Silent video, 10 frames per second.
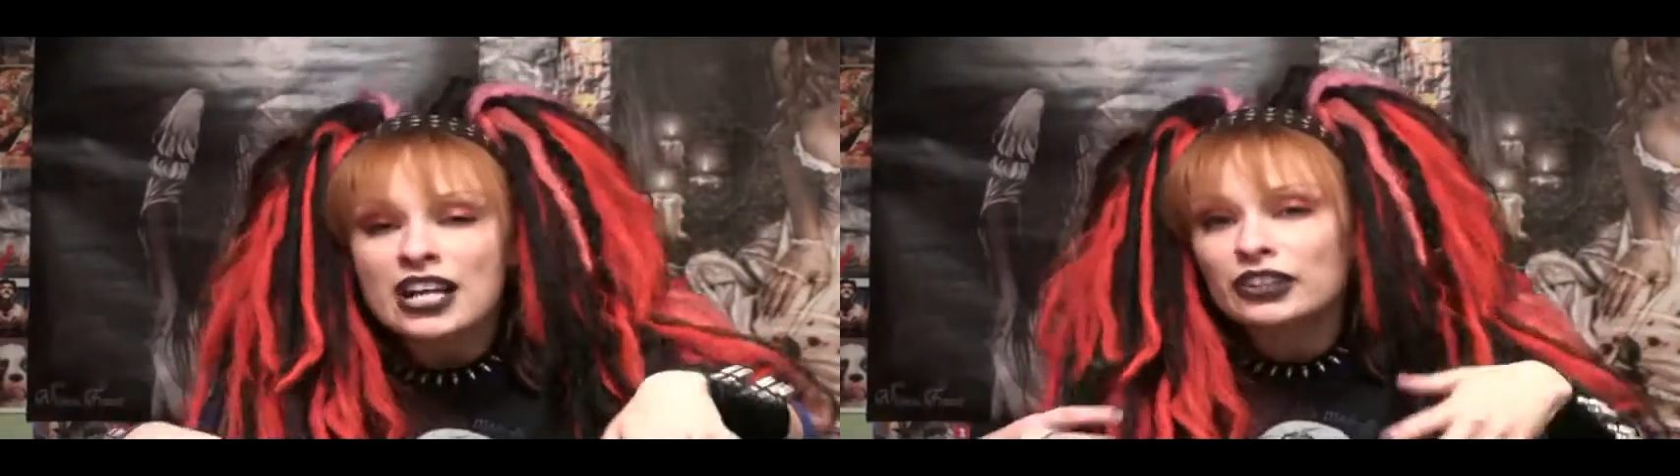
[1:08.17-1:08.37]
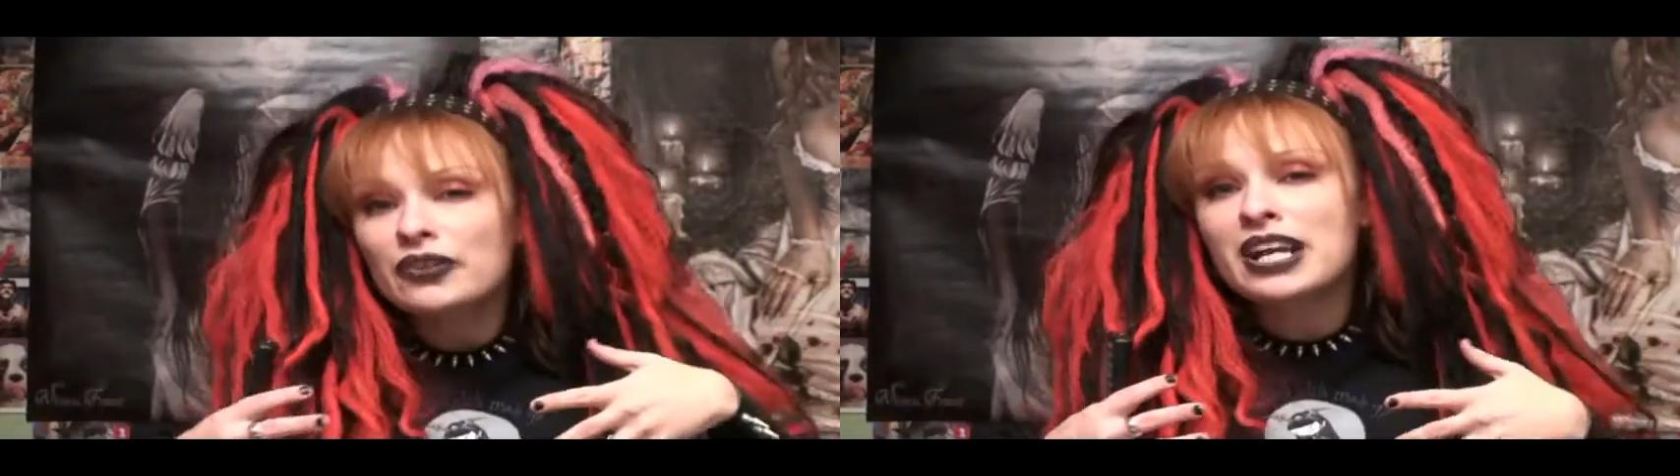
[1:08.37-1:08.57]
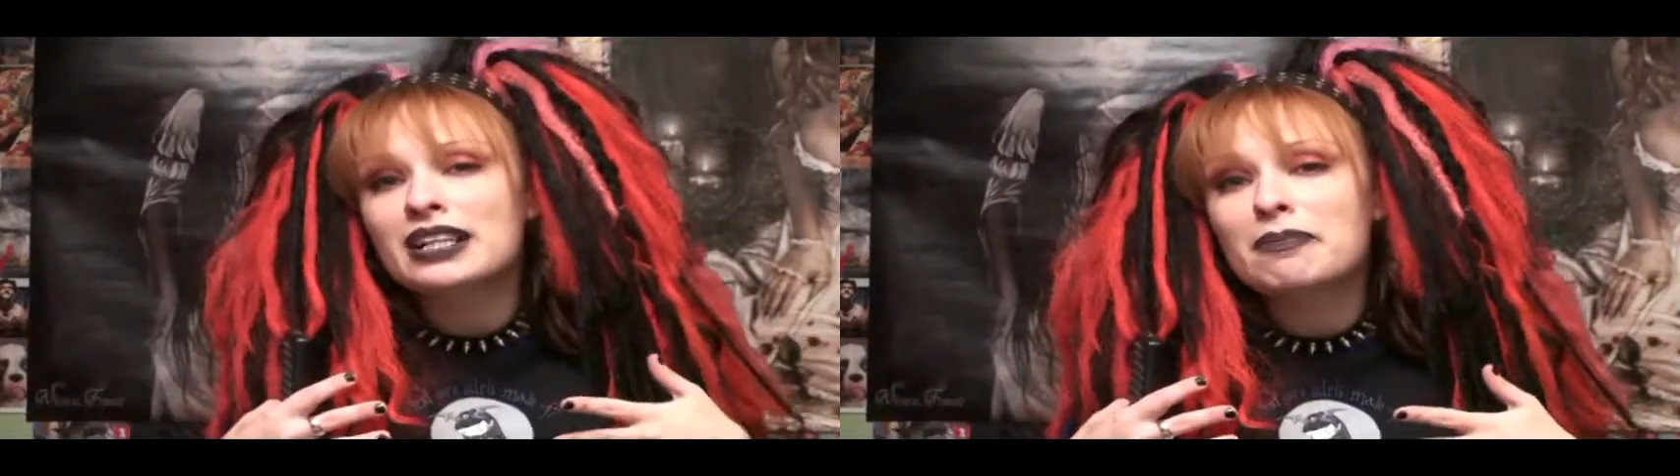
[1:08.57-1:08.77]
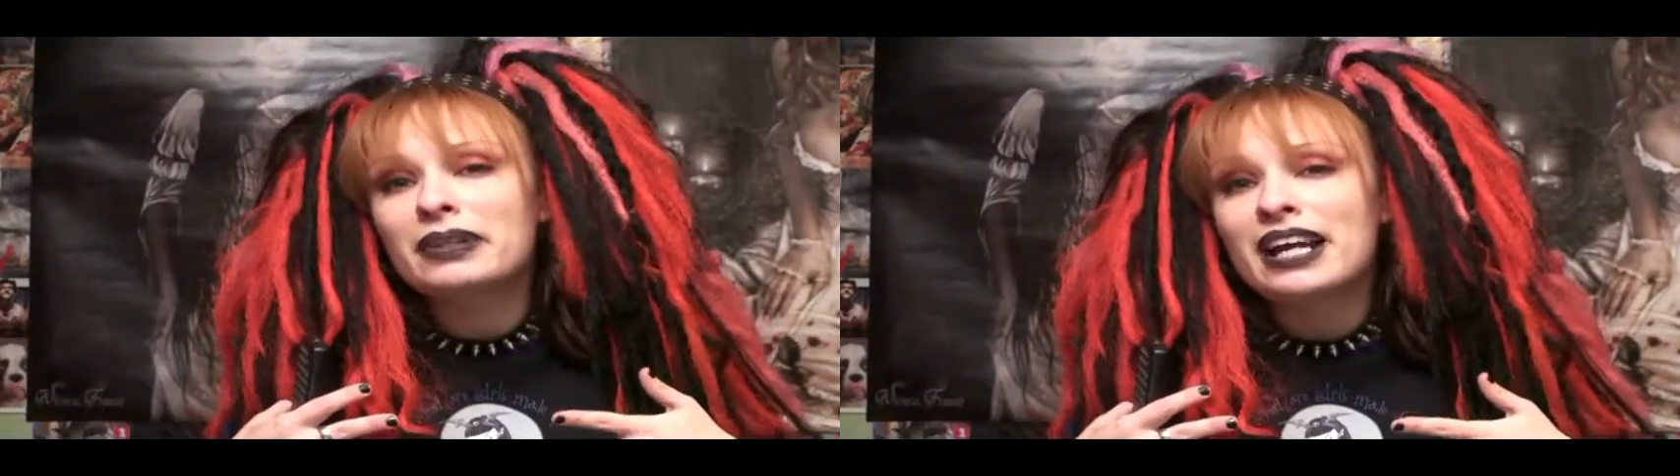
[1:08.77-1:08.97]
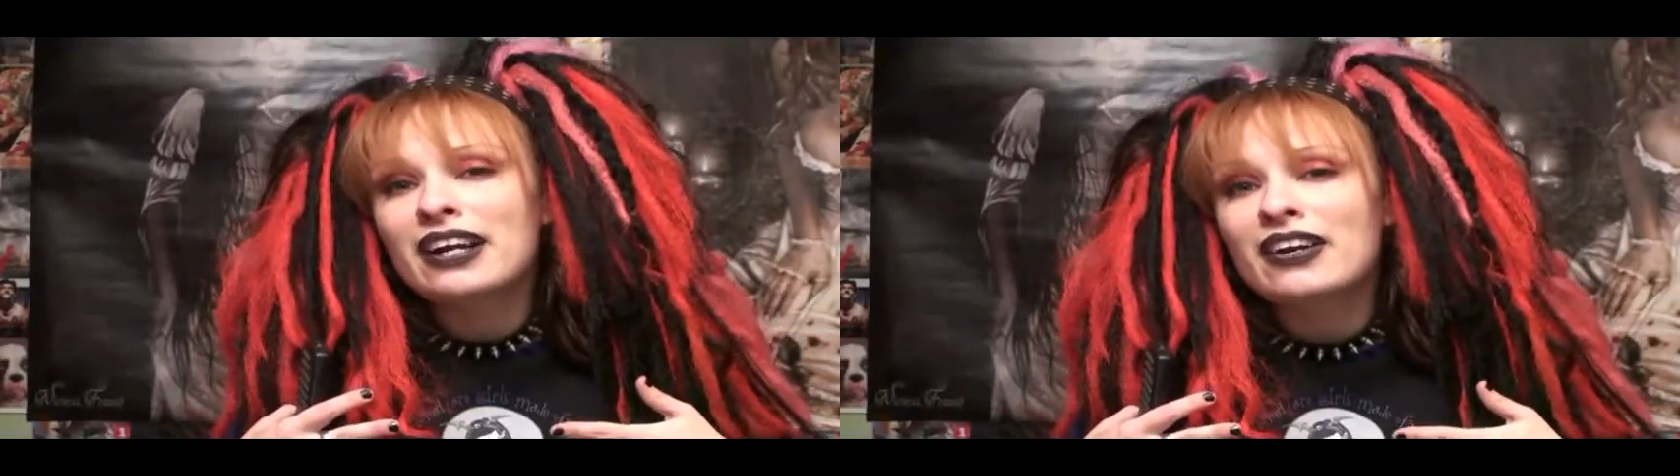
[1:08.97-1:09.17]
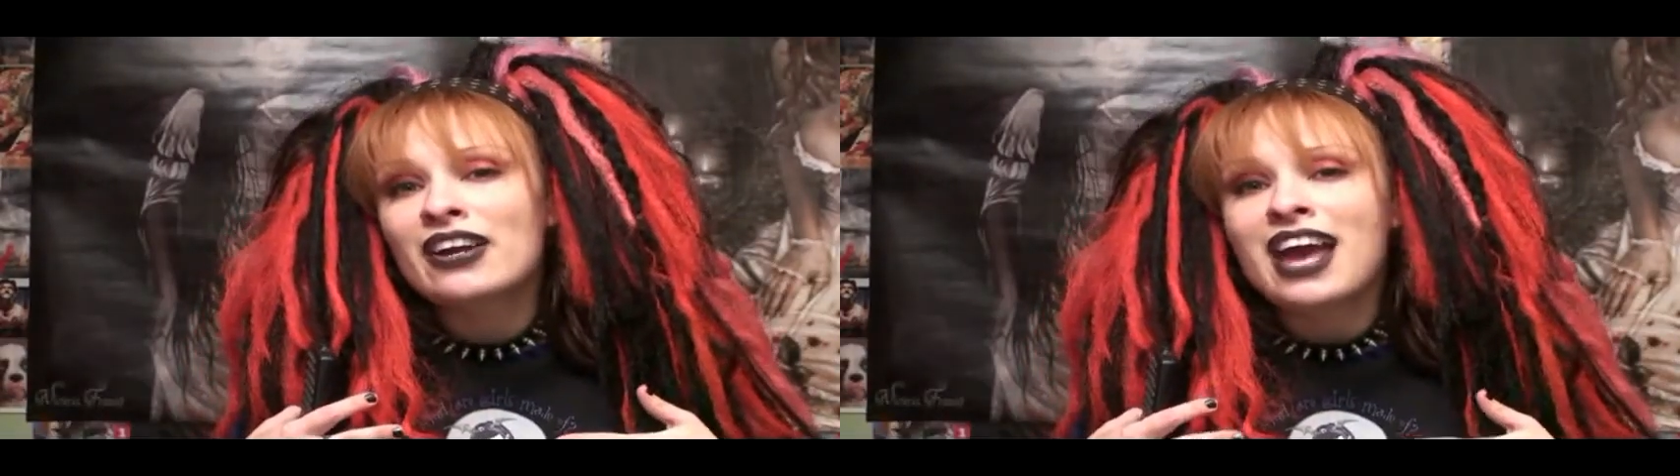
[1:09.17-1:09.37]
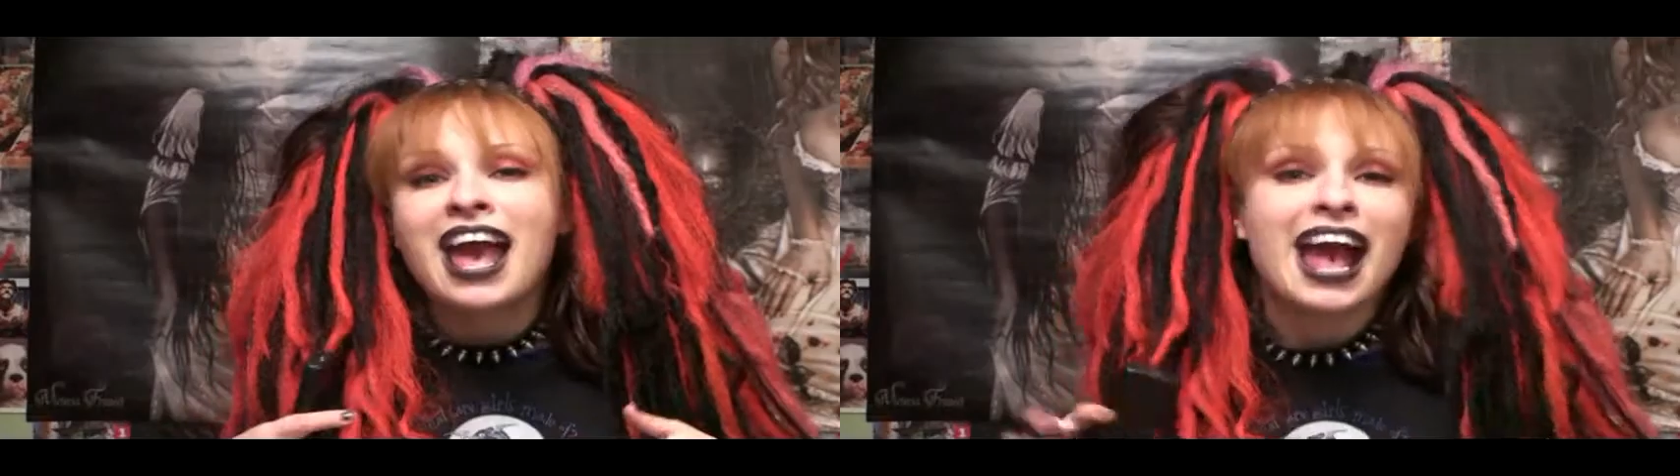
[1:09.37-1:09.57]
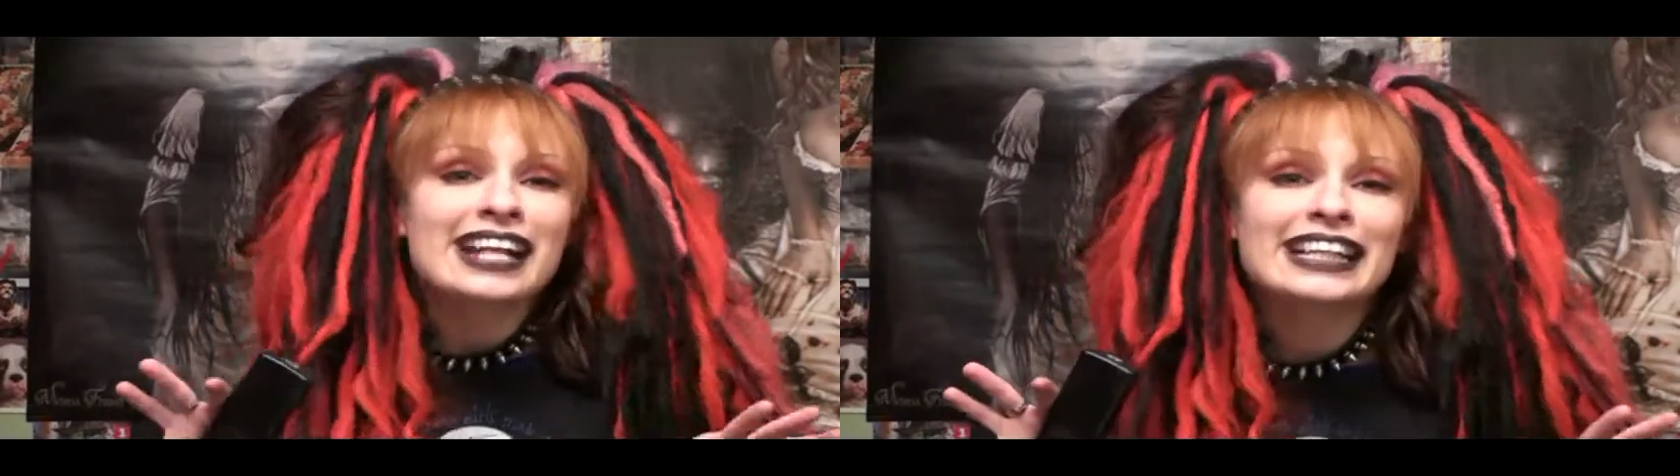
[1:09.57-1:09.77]
Don't hate the player,
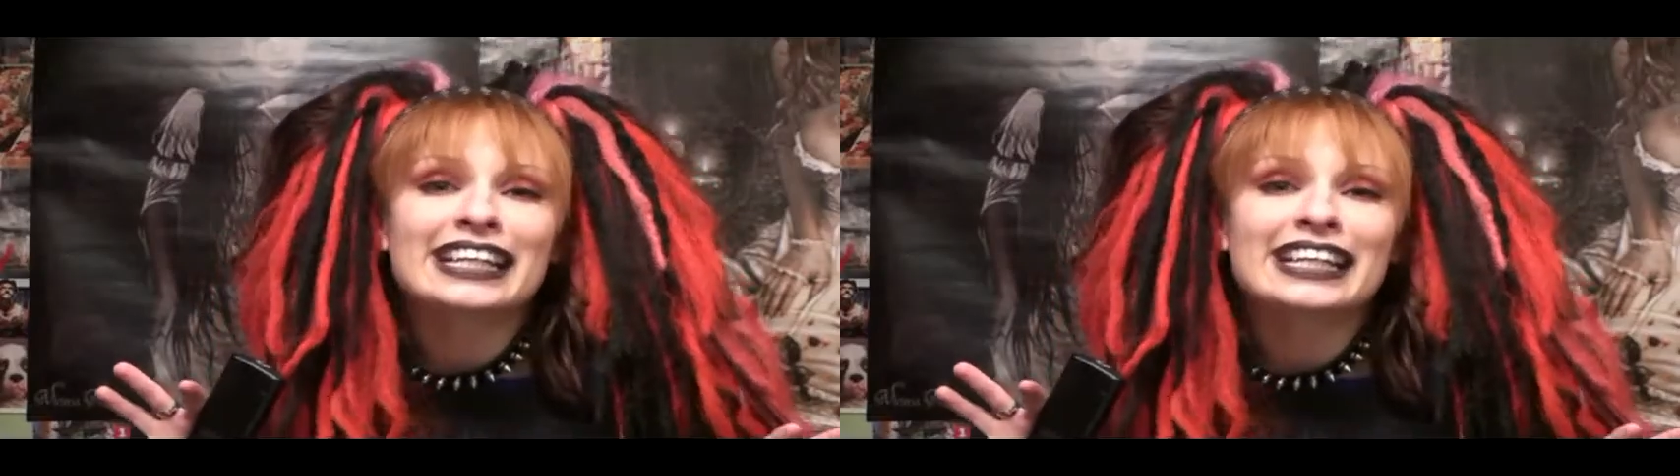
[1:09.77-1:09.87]
hate the